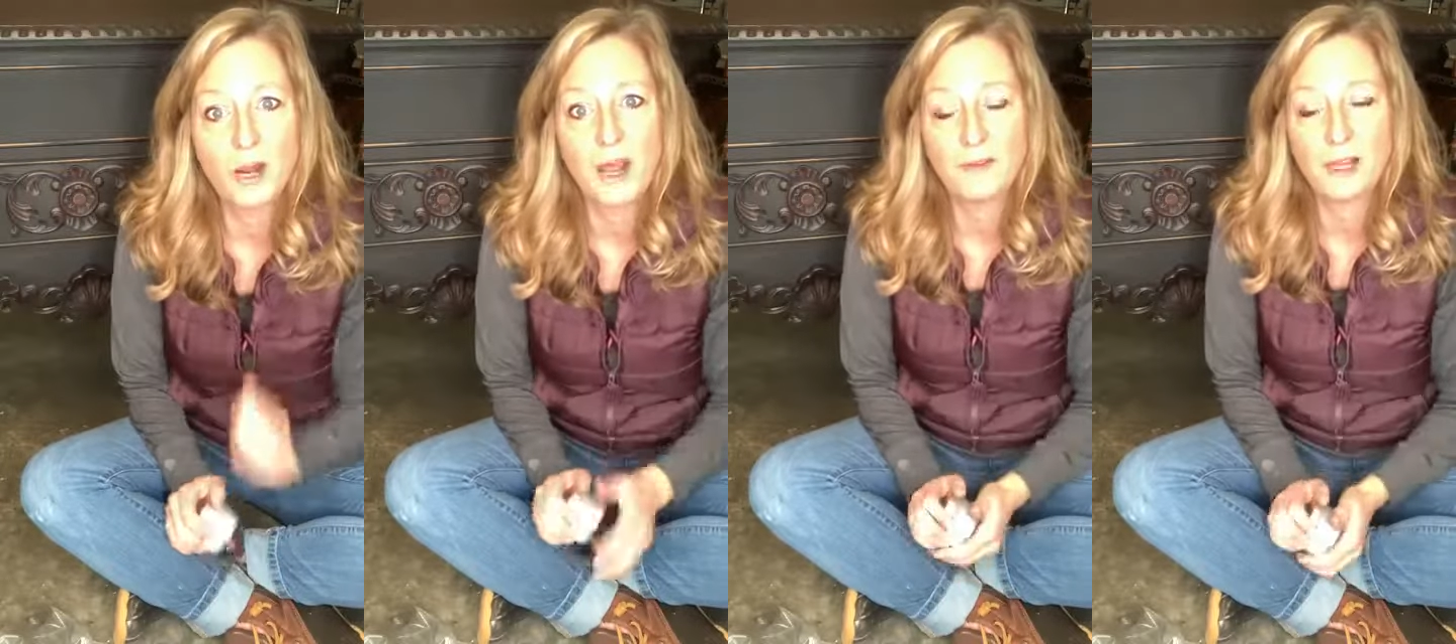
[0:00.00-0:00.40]
but
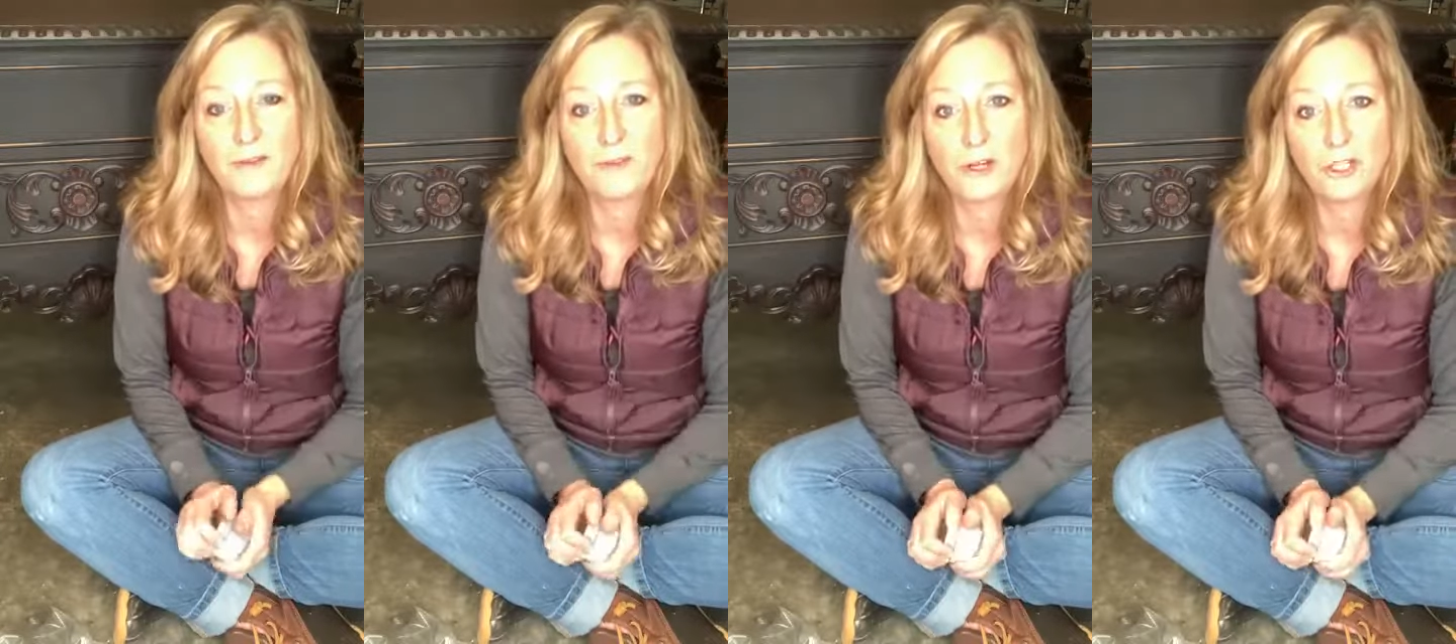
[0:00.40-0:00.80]
I have a
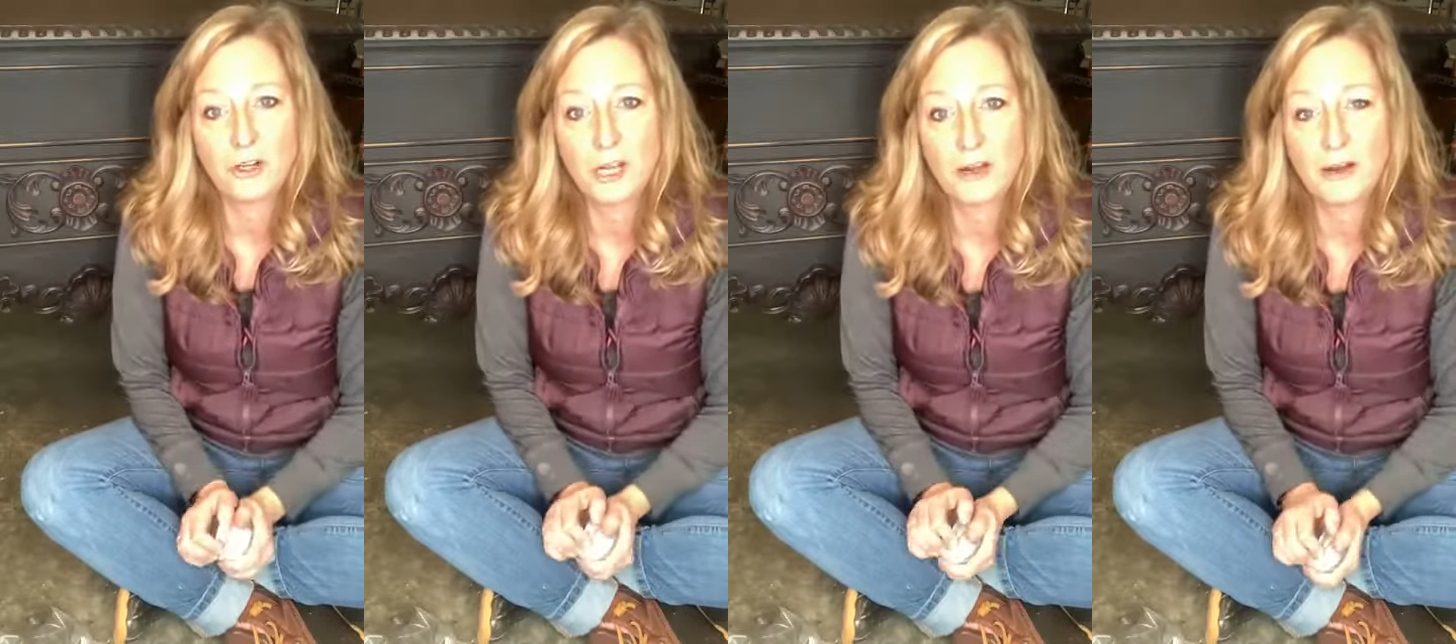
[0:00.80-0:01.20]
lot of
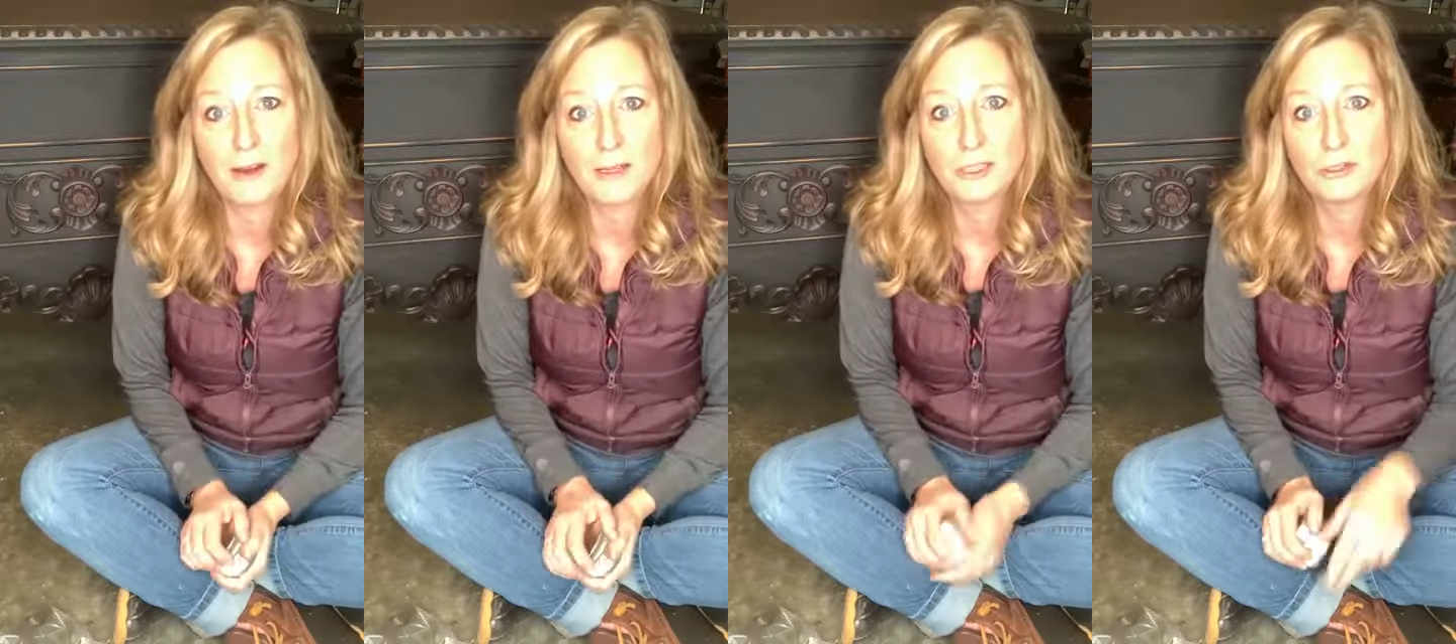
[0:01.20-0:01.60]
furniture in here
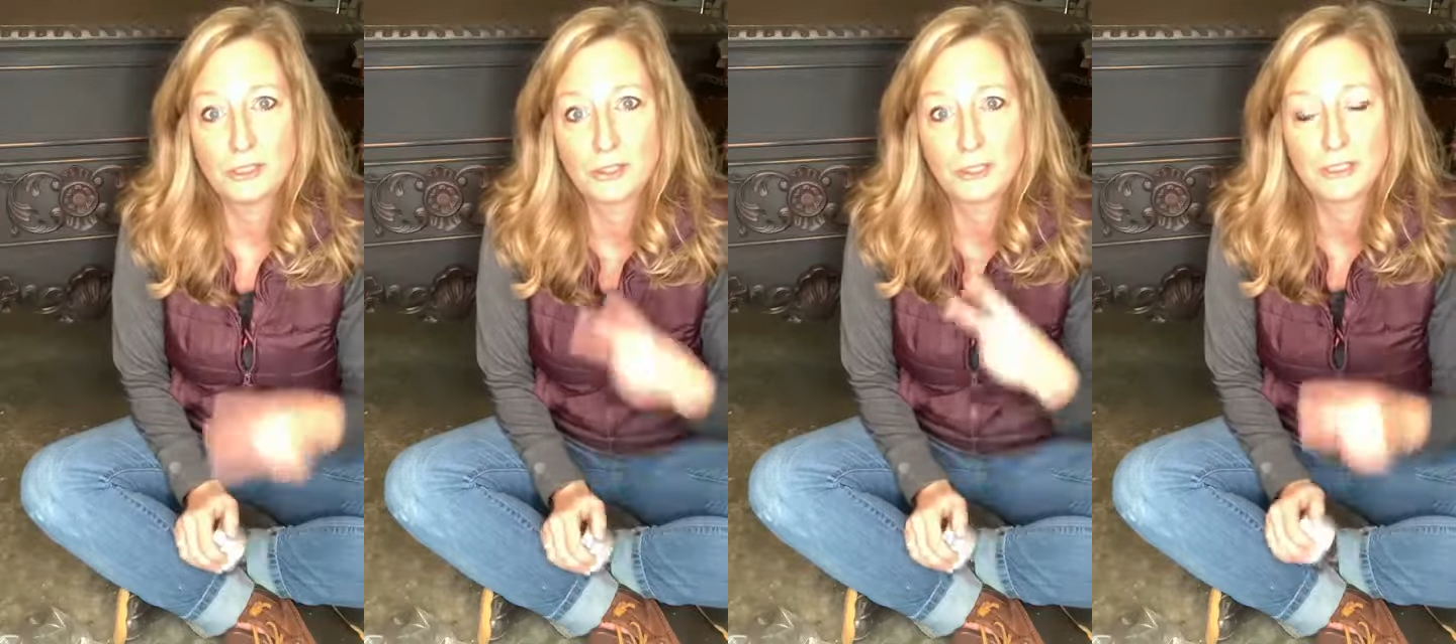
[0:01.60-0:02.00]
and 2
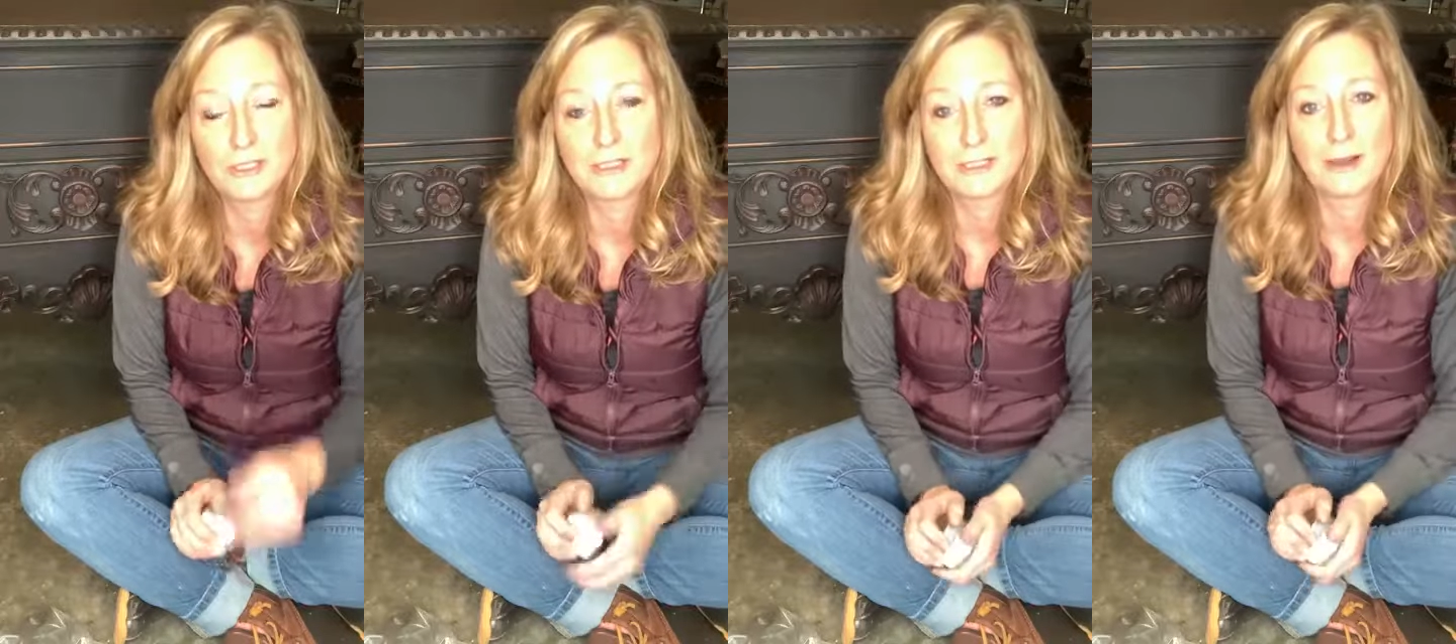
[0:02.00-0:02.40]
storage units.